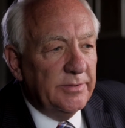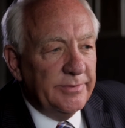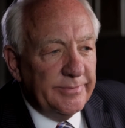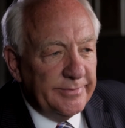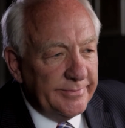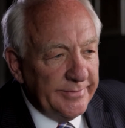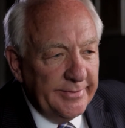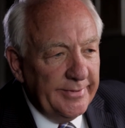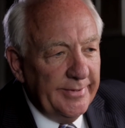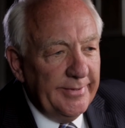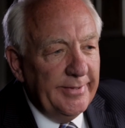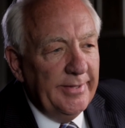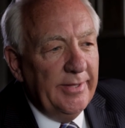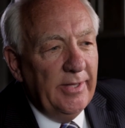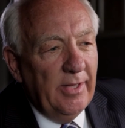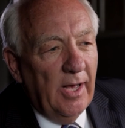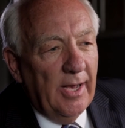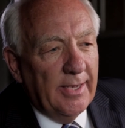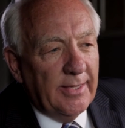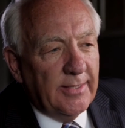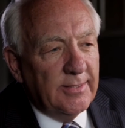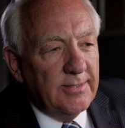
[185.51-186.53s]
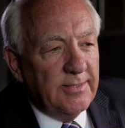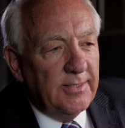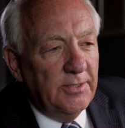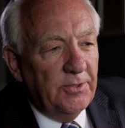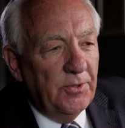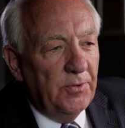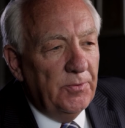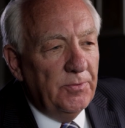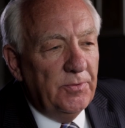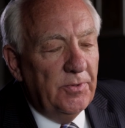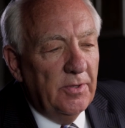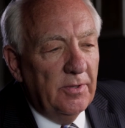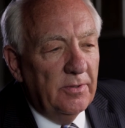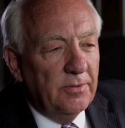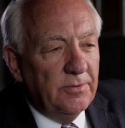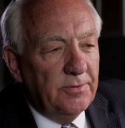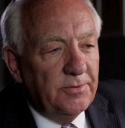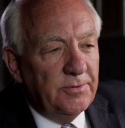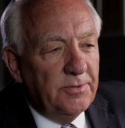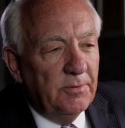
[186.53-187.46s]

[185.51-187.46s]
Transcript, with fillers: And I continued uh,